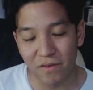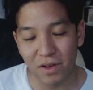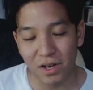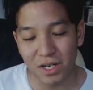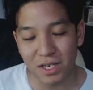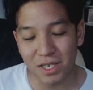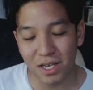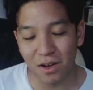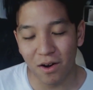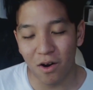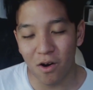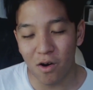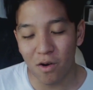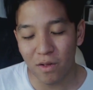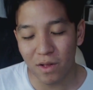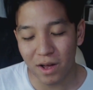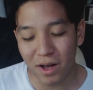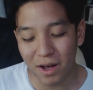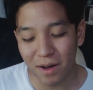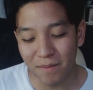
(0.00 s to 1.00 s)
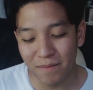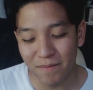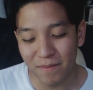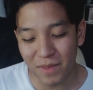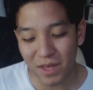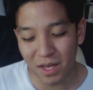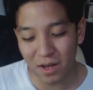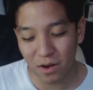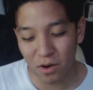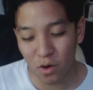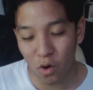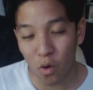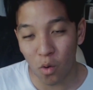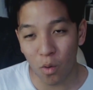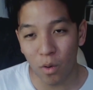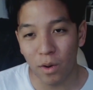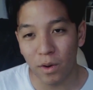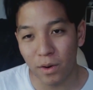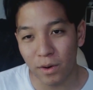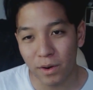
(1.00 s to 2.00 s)
I should say all
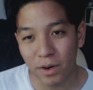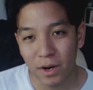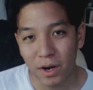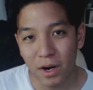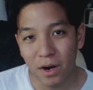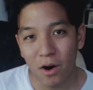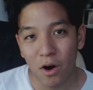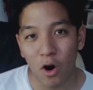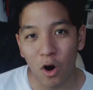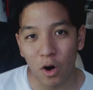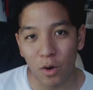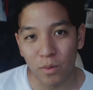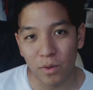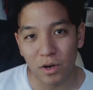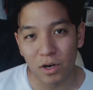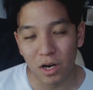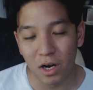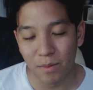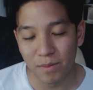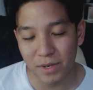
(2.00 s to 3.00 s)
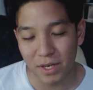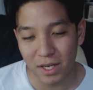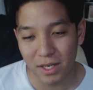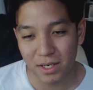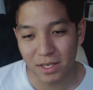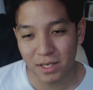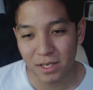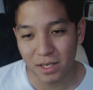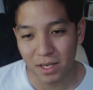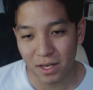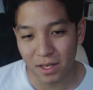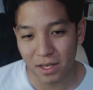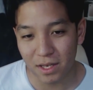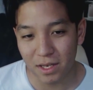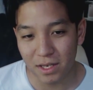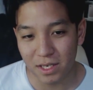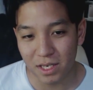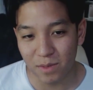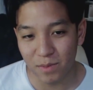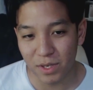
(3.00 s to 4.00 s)
core hardware updates like the
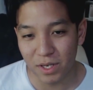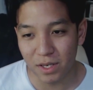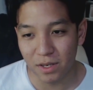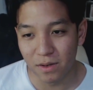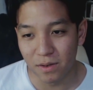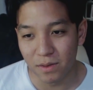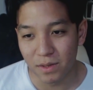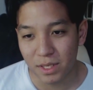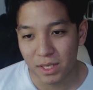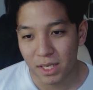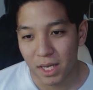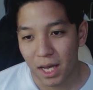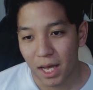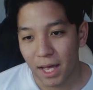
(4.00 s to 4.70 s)
CPUs.